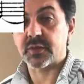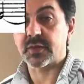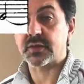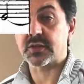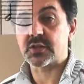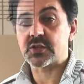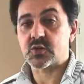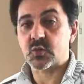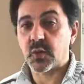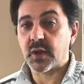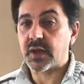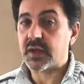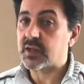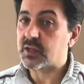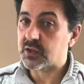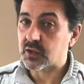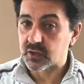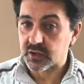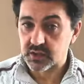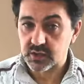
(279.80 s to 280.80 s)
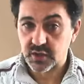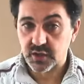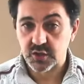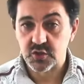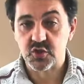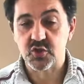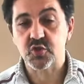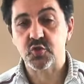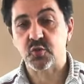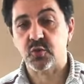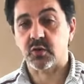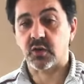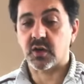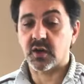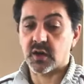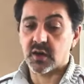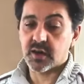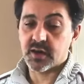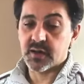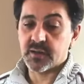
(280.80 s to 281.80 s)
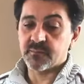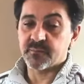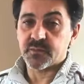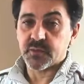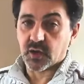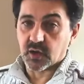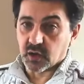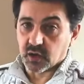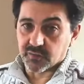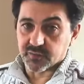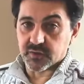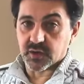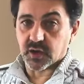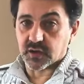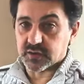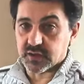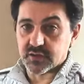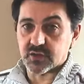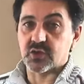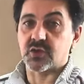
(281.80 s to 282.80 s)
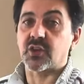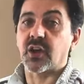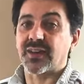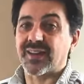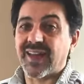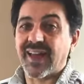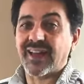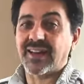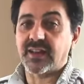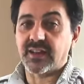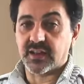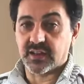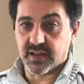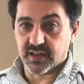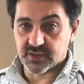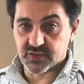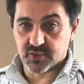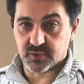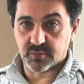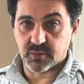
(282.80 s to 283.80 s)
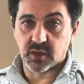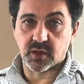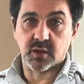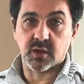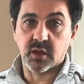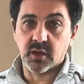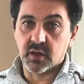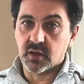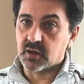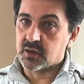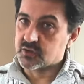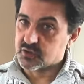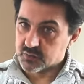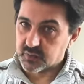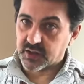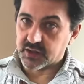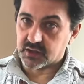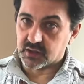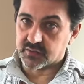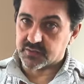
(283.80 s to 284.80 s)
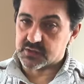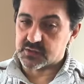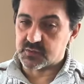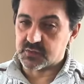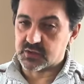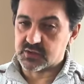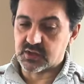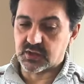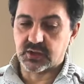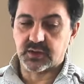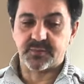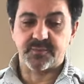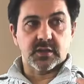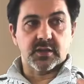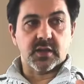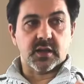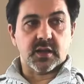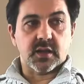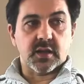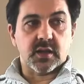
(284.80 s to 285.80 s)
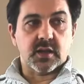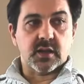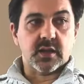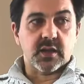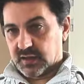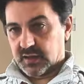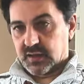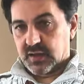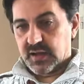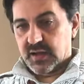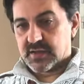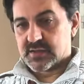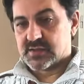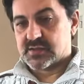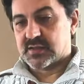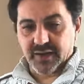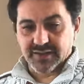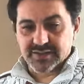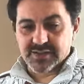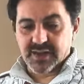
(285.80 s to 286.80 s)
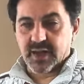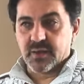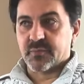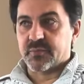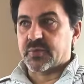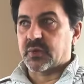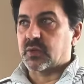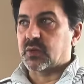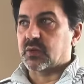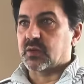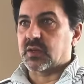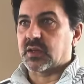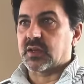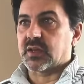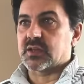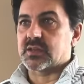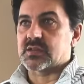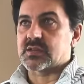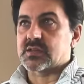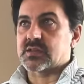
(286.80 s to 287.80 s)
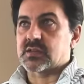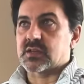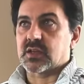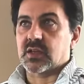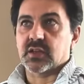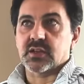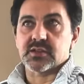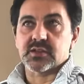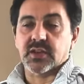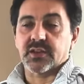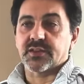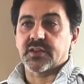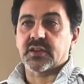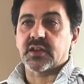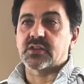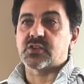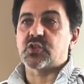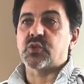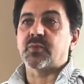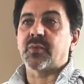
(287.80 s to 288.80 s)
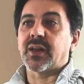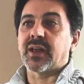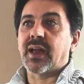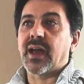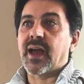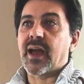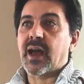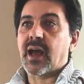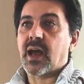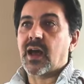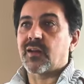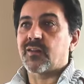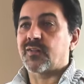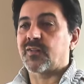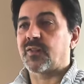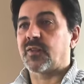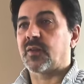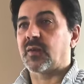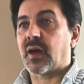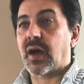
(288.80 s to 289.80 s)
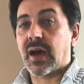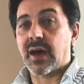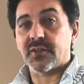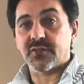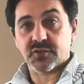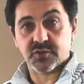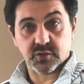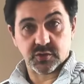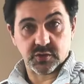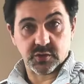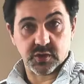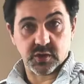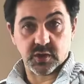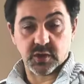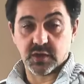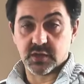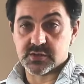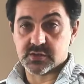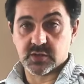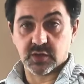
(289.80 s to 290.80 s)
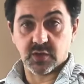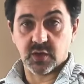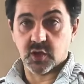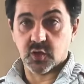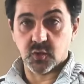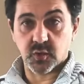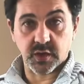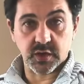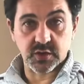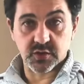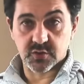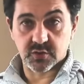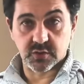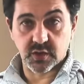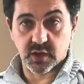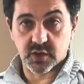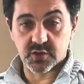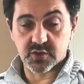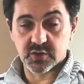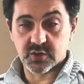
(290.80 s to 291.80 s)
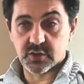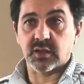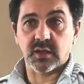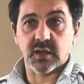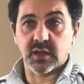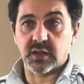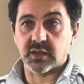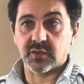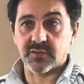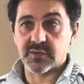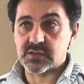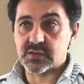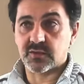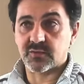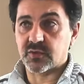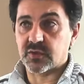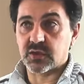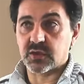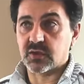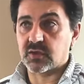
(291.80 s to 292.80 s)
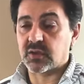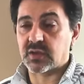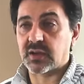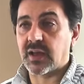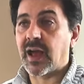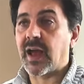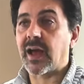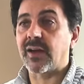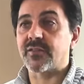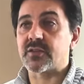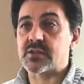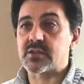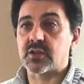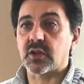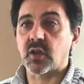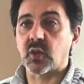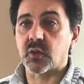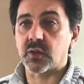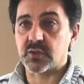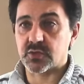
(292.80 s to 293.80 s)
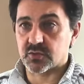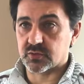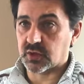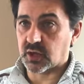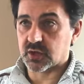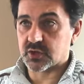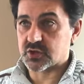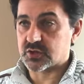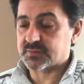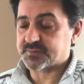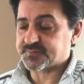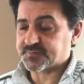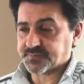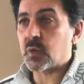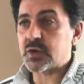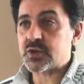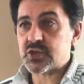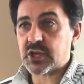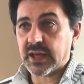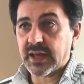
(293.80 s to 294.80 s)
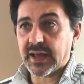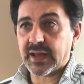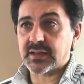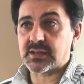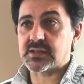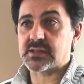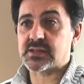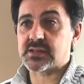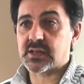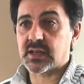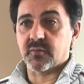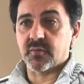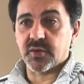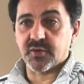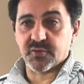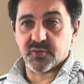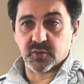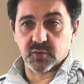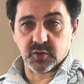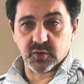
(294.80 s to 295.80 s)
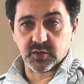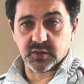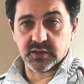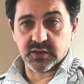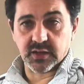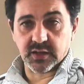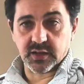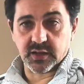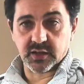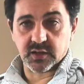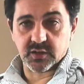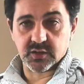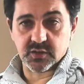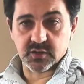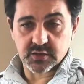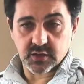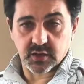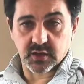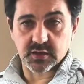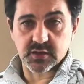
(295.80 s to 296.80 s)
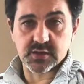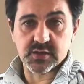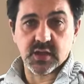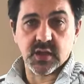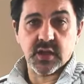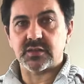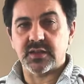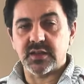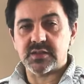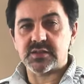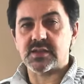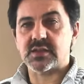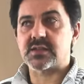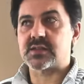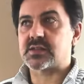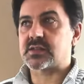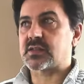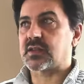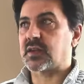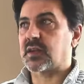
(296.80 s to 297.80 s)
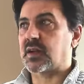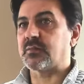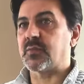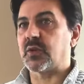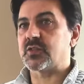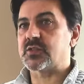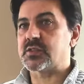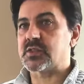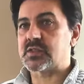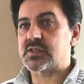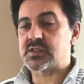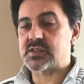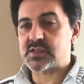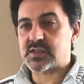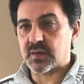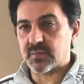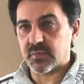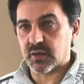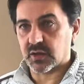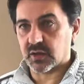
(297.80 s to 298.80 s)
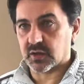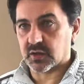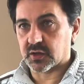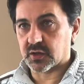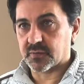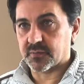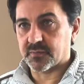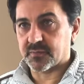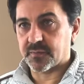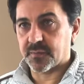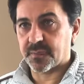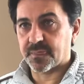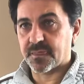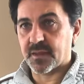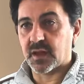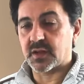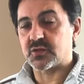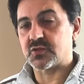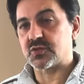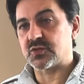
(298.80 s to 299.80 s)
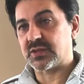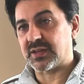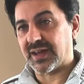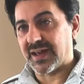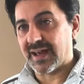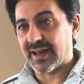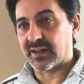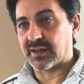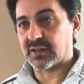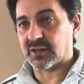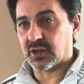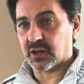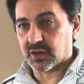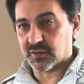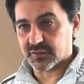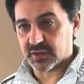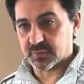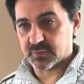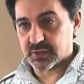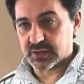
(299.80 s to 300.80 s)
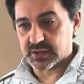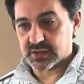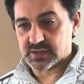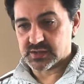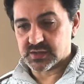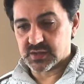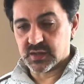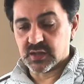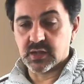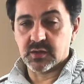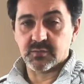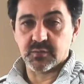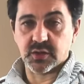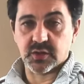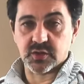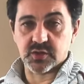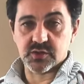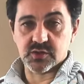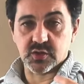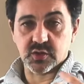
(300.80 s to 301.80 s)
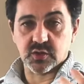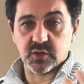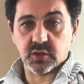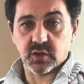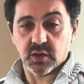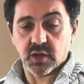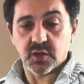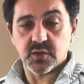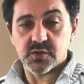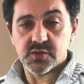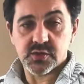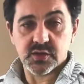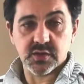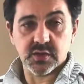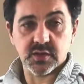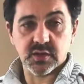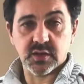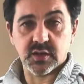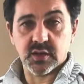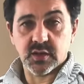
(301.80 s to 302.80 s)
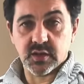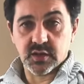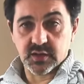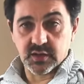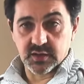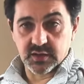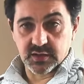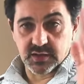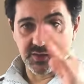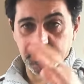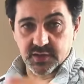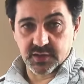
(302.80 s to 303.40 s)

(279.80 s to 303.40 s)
This way, you can ensure that you're not adding an extra bar to Beethoven's music. The last example is something that you may have after a slow introduction. In any given symphony, you can have a slow introduction which ends before the allegro starts. This is the most similar to the end of the piece because you close the